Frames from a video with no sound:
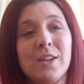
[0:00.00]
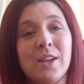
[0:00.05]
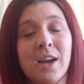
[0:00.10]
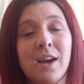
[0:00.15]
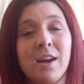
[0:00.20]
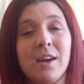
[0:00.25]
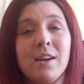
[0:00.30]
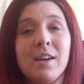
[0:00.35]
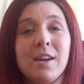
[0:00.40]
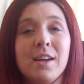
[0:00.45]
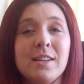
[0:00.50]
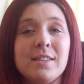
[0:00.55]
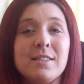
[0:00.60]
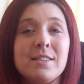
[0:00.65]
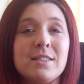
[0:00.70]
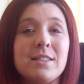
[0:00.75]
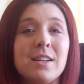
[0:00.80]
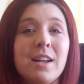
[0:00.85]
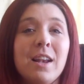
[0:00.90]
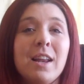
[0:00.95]
yeah, it's
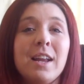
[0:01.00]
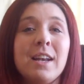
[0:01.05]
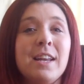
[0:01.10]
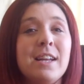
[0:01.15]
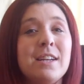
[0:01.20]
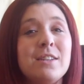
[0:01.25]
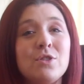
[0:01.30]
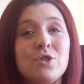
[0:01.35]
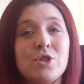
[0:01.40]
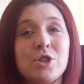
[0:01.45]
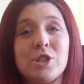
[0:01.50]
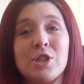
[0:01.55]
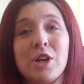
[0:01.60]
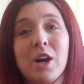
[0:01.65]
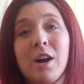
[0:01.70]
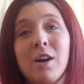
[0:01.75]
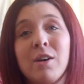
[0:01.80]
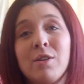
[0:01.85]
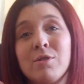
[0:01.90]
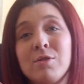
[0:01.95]
still an extra
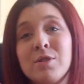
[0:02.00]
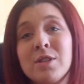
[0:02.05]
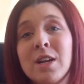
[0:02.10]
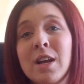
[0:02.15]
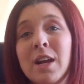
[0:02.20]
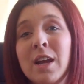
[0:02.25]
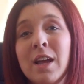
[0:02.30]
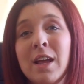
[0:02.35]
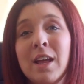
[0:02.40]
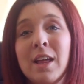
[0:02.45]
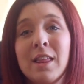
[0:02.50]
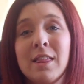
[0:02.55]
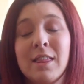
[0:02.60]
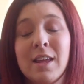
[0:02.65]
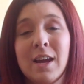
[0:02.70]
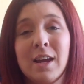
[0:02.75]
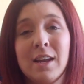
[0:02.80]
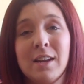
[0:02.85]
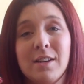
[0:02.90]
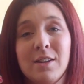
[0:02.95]
child
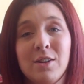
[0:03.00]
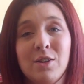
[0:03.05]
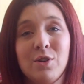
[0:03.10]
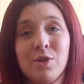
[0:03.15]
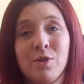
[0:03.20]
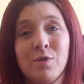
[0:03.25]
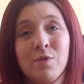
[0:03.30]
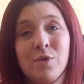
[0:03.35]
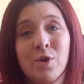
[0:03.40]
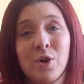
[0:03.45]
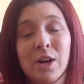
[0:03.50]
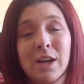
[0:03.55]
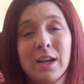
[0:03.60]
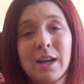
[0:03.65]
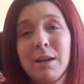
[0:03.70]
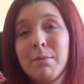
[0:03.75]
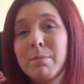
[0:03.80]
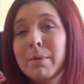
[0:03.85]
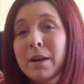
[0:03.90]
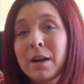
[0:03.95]
that you've got to
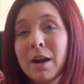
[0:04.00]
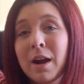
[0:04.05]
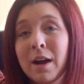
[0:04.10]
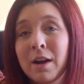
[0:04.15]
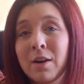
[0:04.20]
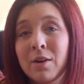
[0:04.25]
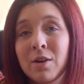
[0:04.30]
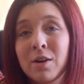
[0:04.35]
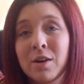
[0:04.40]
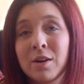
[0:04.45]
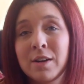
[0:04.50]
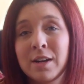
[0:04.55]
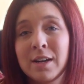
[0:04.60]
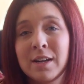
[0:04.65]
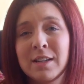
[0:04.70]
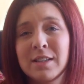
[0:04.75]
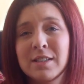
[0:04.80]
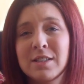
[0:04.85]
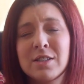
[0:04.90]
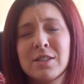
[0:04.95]
keep an eye on,
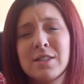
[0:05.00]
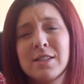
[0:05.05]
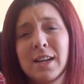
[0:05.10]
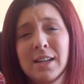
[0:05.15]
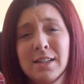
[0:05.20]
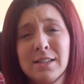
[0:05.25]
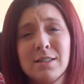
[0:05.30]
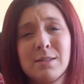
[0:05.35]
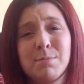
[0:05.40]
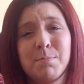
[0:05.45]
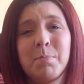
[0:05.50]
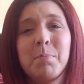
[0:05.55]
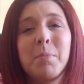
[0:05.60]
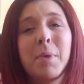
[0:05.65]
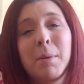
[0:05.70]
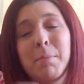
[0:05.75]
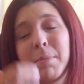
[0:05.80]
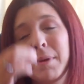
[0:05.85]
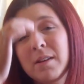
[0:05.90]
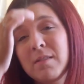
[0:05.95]
and it's
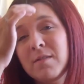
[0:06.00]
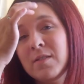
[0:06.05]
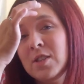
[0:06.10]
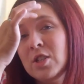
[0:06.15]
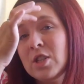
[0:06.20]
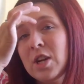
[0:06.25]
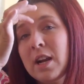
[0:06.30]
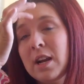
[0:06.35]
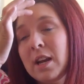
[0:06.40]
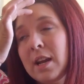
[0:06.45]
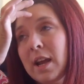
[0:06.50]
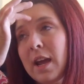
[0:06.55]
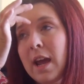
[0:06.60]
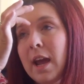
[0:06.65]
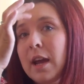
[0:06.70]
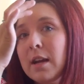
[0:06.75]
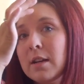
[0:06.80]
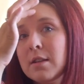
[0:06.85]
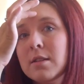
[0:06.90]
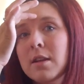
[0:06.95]
a bit of a juggling
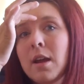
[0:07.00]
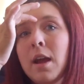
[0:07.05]
act.